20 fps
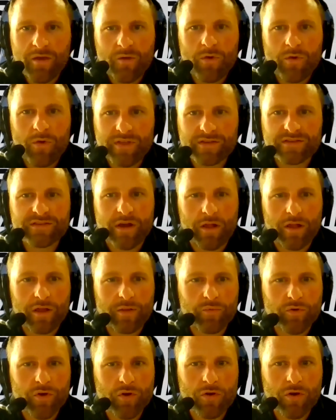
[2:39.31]
with a
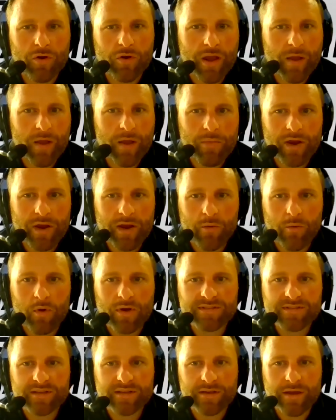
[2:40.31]
solid program, but it
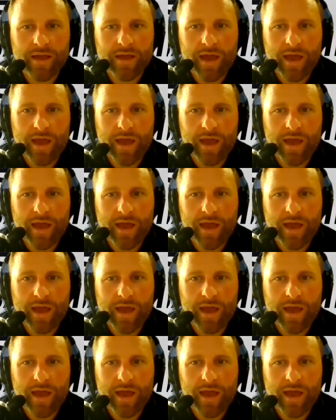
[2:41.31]
wasn't